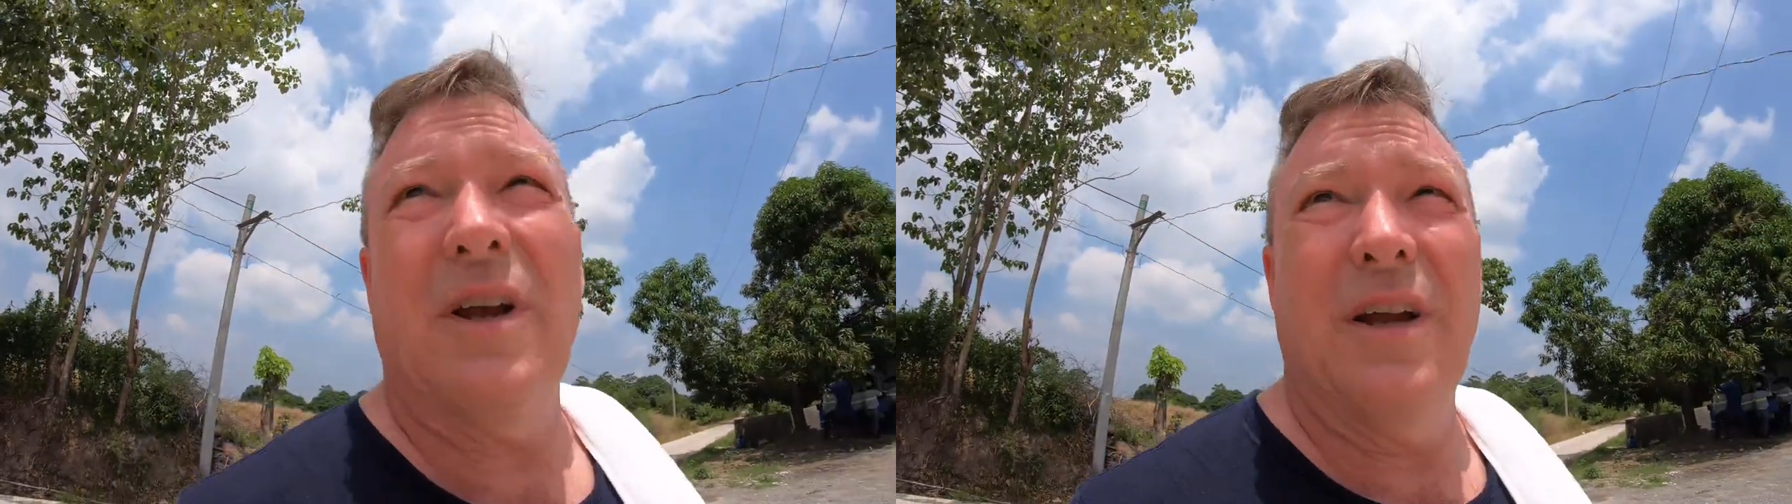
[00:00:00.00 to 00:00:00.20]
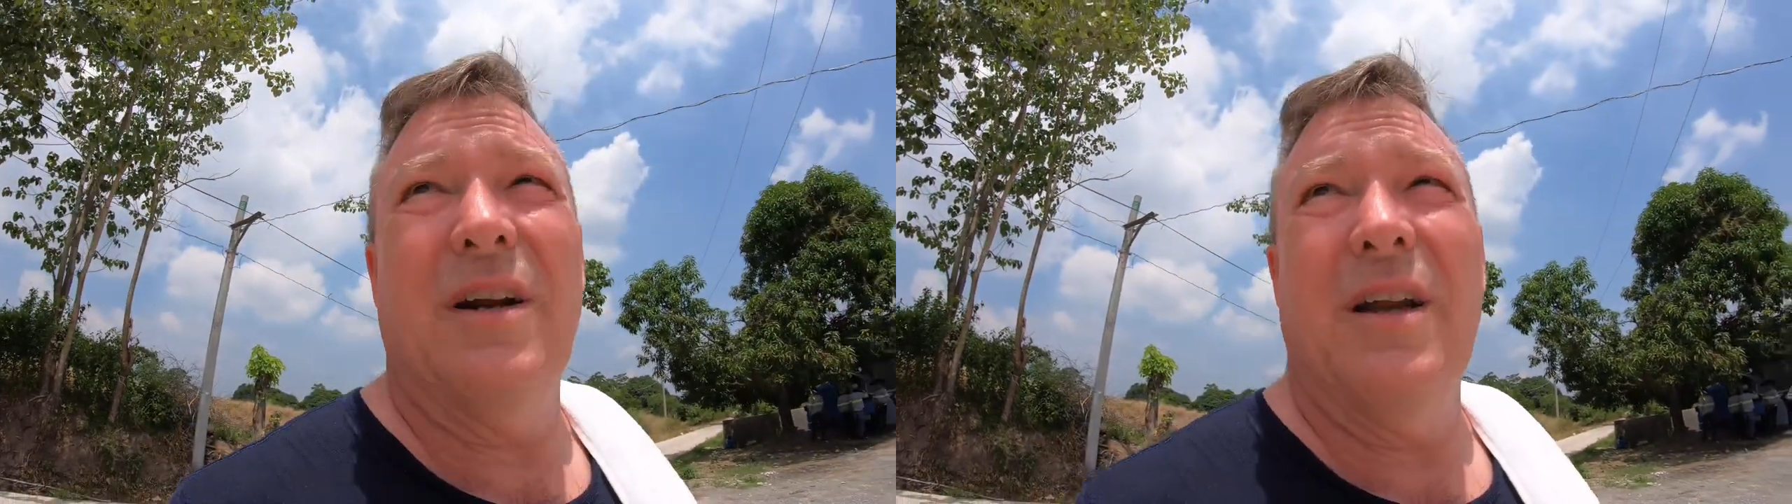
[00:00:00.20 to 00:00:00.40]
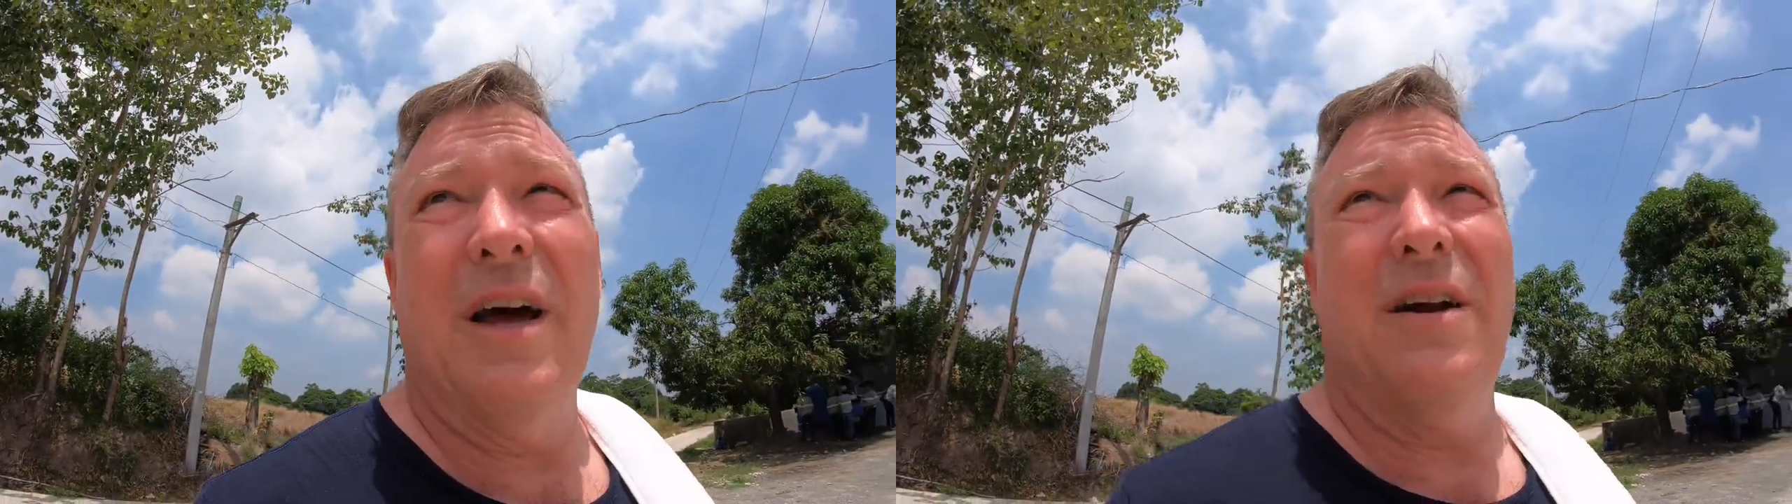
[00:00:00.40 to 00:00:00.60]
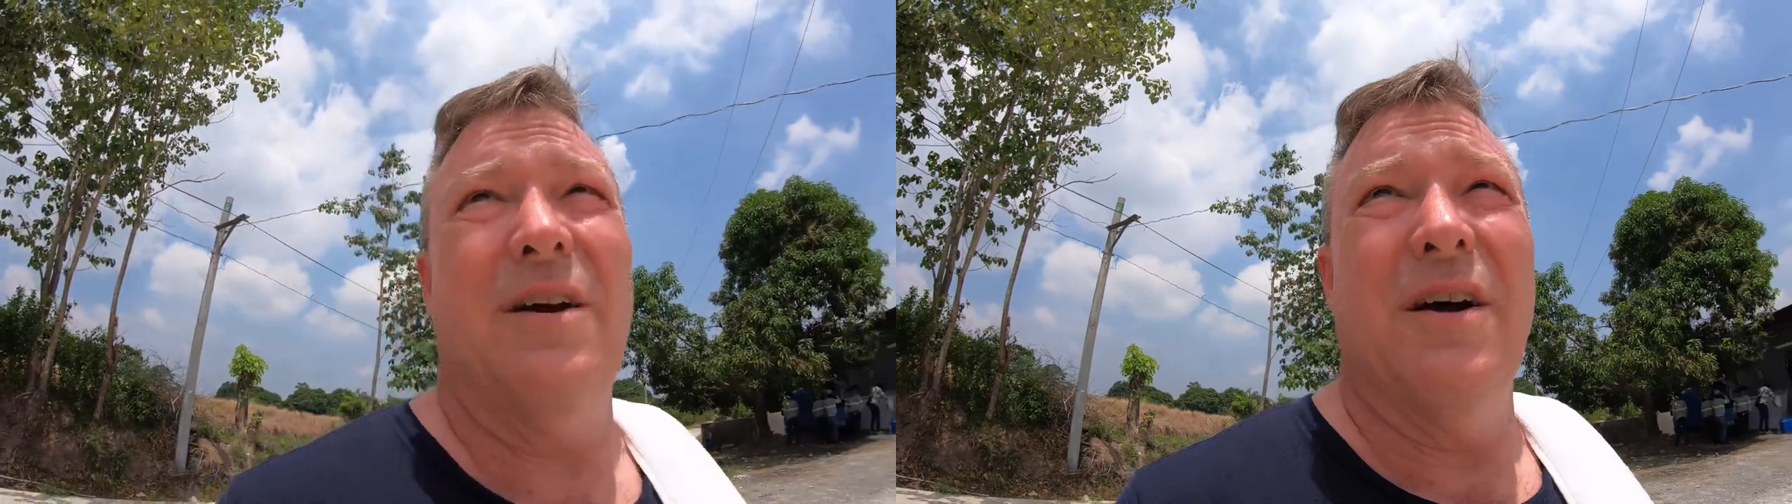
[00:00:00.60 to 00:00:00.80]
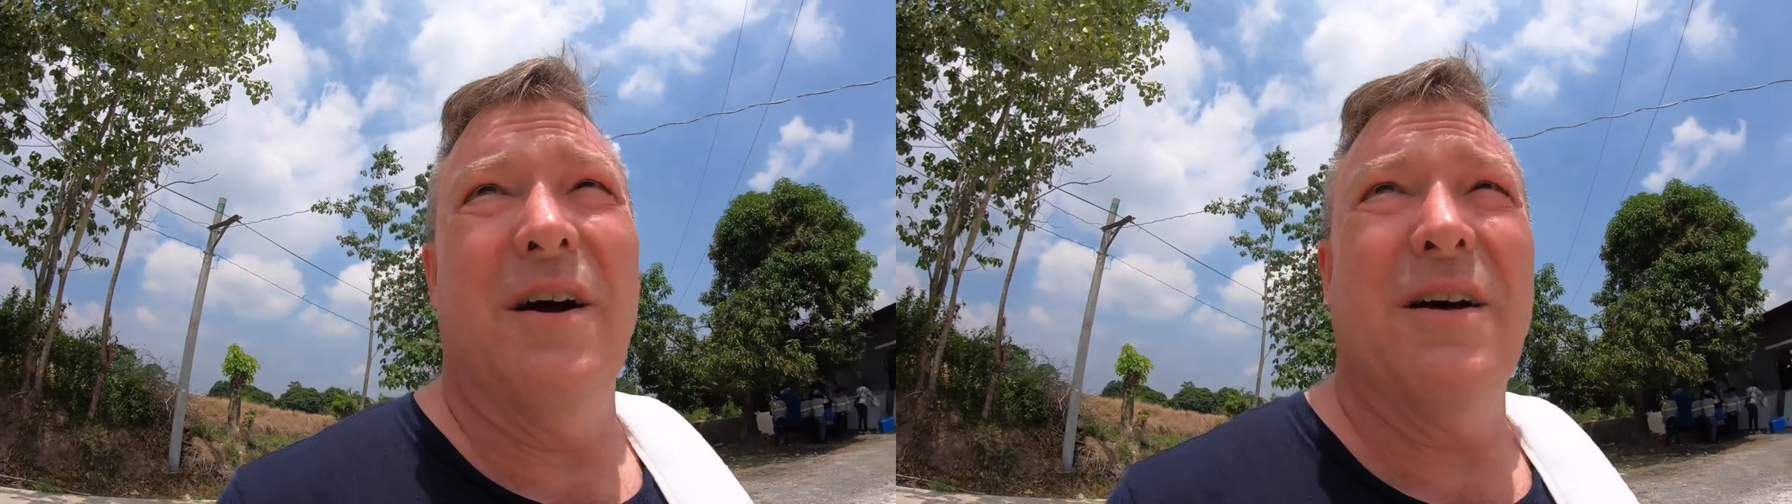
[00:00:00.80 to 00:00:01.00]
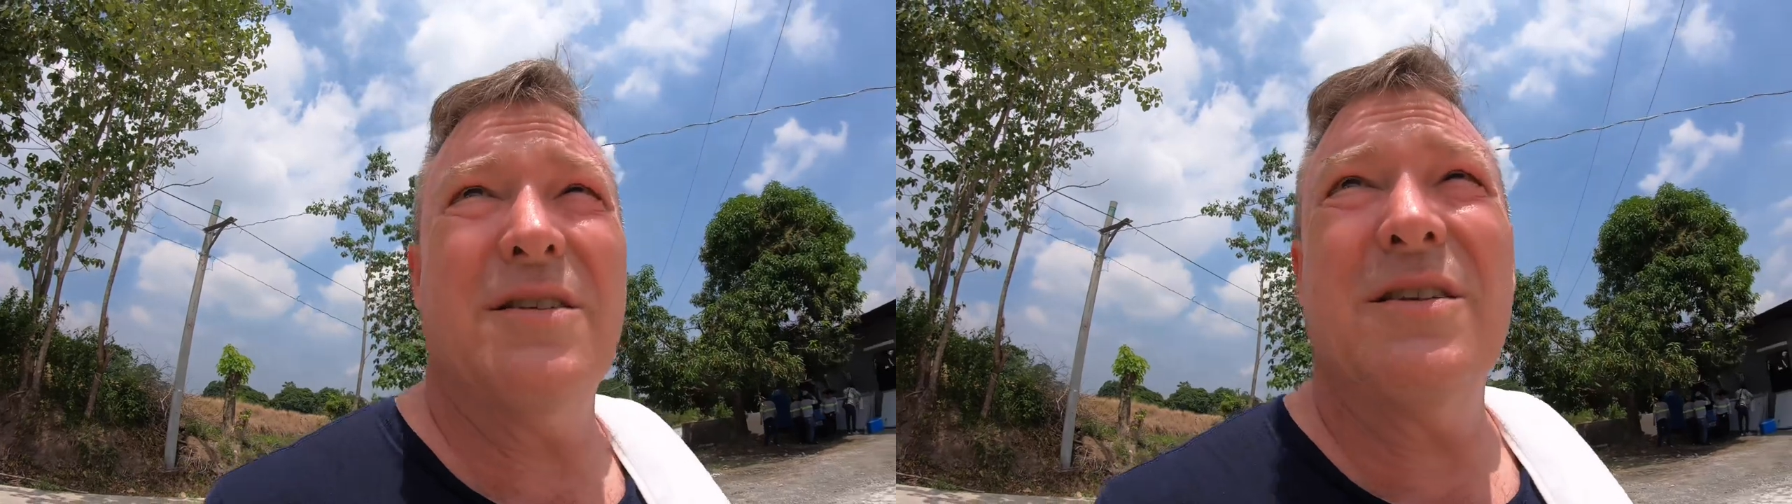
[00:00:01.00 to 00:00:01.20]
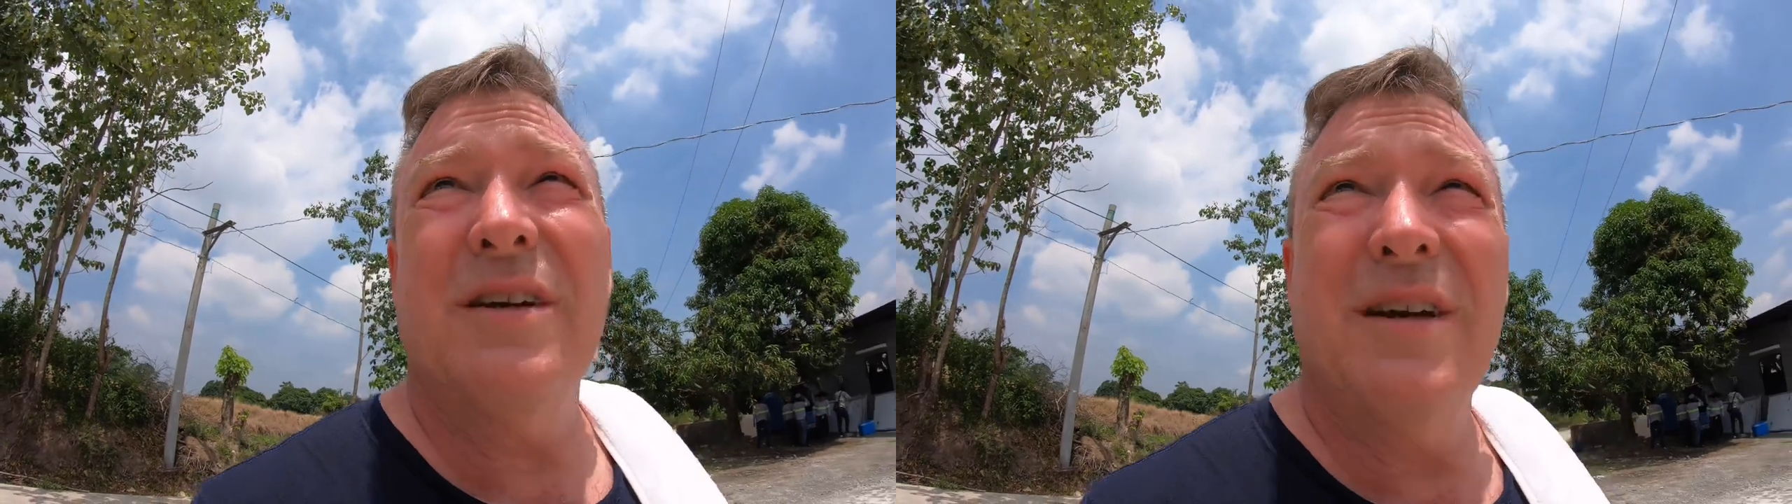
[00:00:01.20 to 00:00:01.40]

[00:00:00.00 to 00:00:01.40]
to get it down here to us.